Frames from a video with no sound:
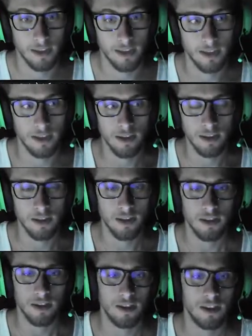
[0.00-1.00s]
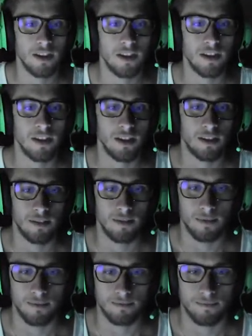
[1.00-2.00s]

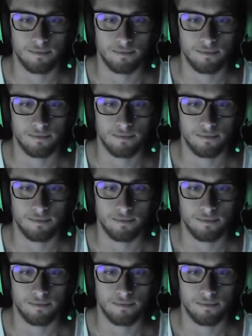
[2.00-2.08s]
No one is speaking in this clip.